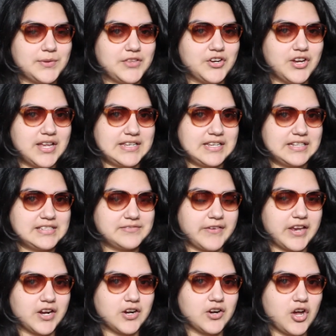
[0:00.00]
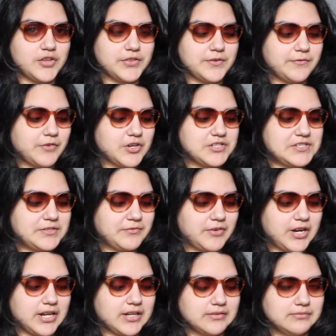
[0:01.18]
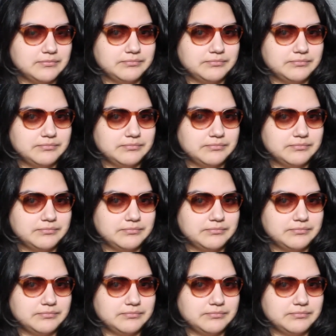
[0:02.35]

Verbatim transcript: with your index finger on the first fret.